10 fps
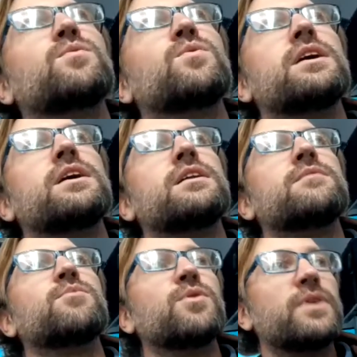
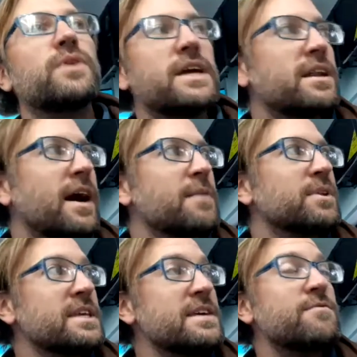In Marin, I
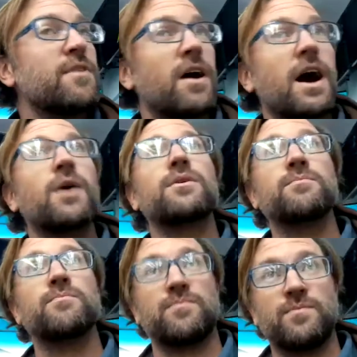believe our
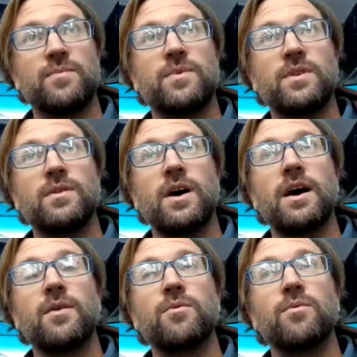
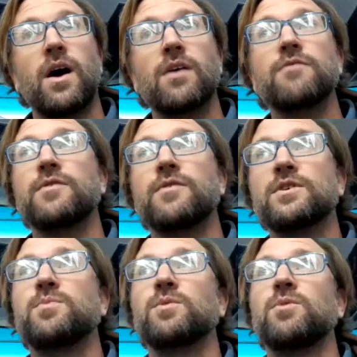first
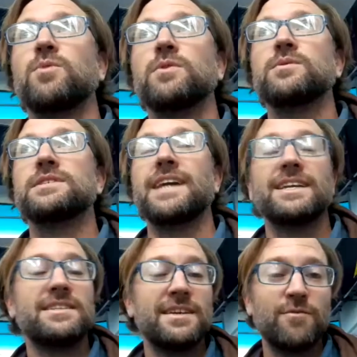Bookmobile was
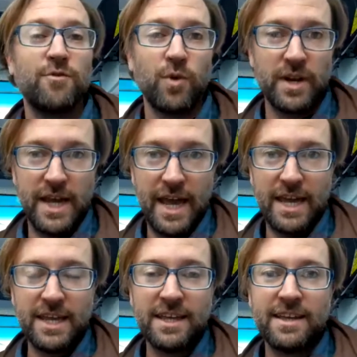
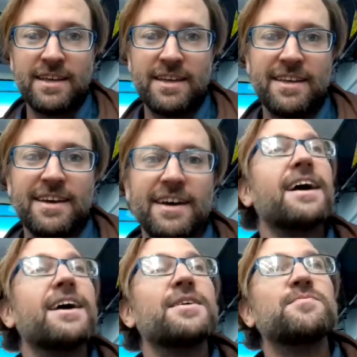1948.
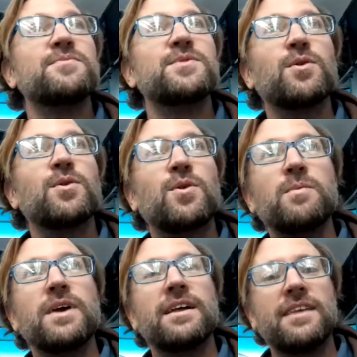Don't quote
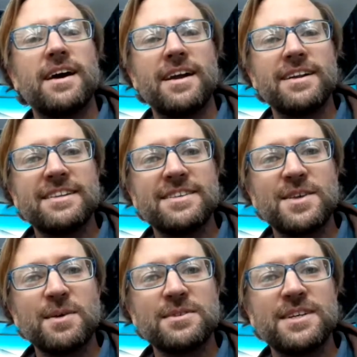me on that. I need to
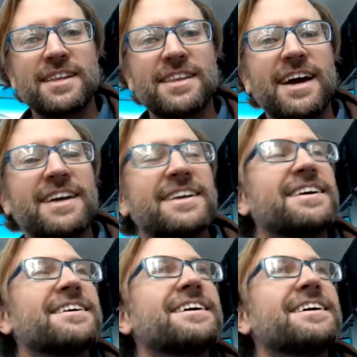double check that year.